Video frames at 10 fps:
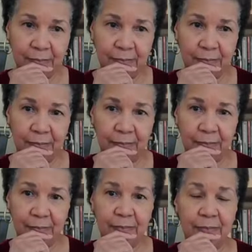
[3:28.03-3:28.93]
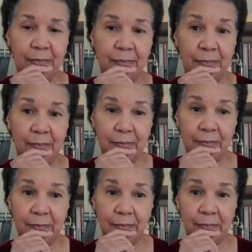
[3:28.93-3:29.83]

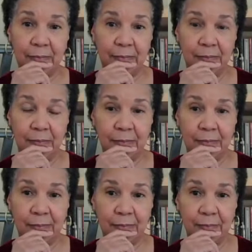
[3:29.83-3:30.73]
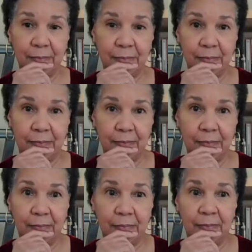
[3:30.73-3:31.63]

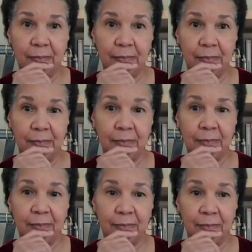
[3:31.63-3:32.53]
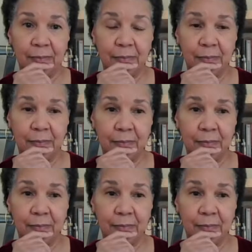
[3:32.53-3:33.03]
No words are spoken by the person on screen.